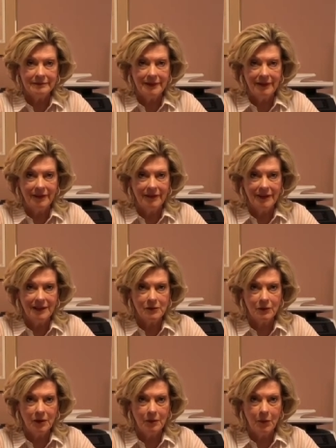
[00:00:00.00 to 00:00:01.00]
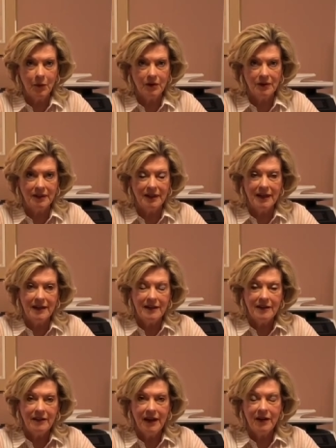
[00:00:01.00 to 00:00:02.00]
I think that's real important.
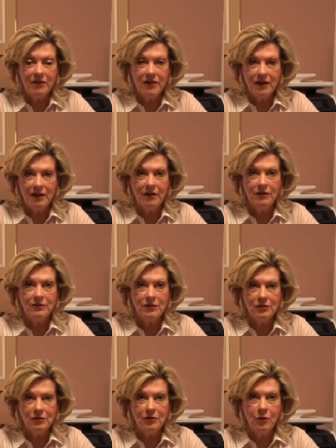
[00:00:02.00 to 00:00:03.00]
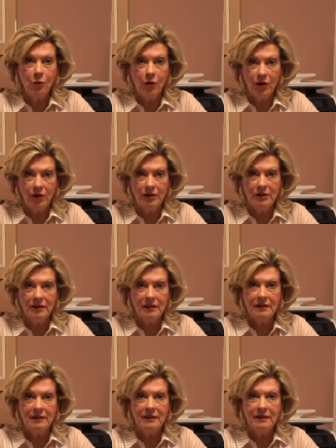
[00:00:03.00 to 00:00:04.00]
They are there to do the word
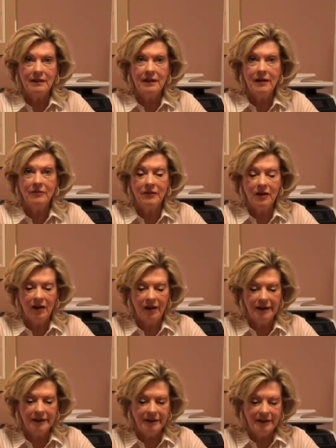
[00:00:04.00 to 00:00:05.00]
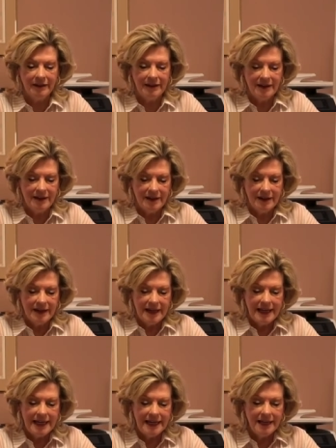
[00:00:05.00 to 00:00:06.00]
of God,
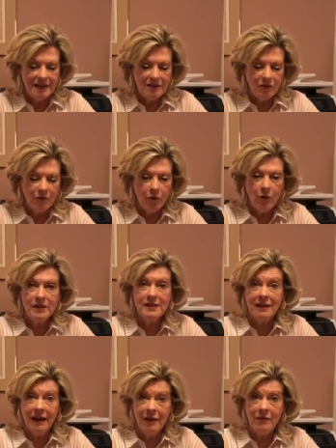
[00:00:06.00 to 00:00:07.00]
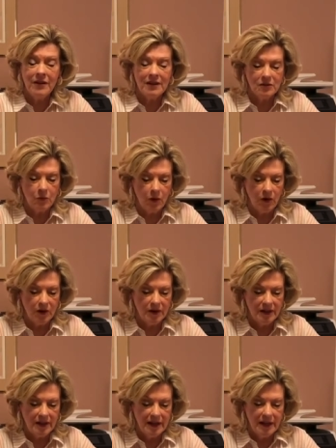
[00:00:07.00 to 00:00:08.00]
heeding the voice of his
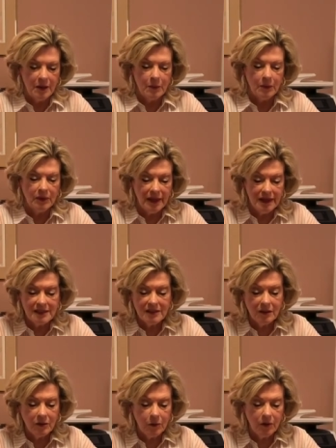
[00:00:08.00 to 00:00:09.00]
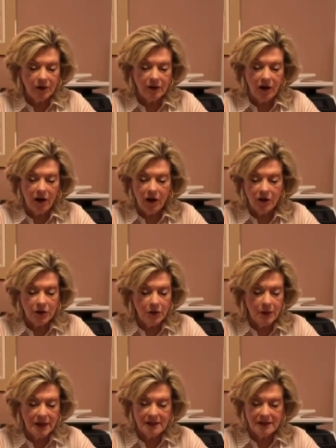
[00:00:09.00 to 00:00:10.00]
word Bless the Lord, all you
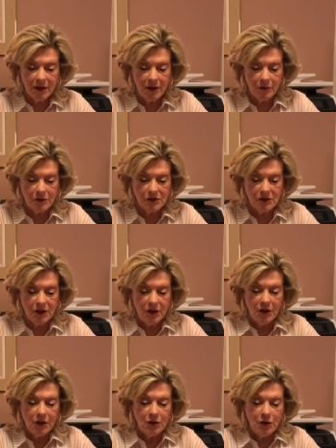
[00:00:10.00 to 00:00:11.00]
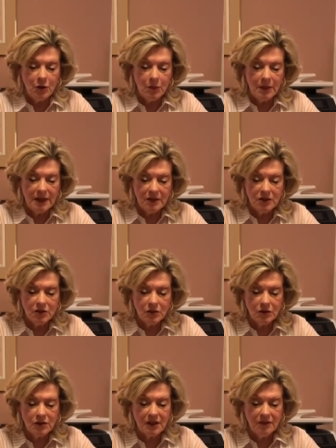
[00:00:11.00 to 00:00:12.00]
his host, you
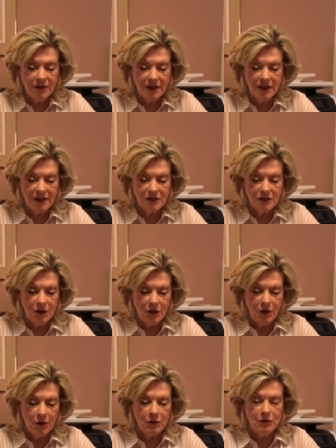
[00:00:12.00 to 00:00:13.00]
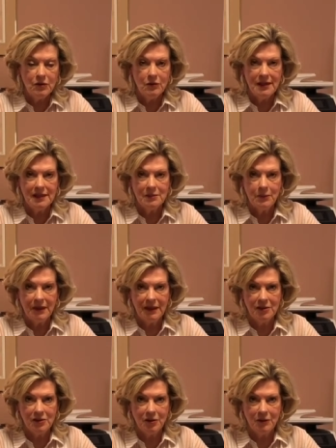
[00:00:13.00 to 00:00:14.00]
ministers of his who do his
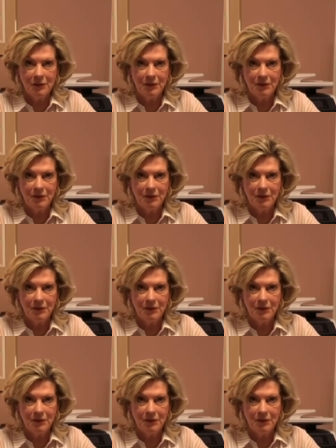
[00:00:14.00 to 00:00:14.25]
pleasure.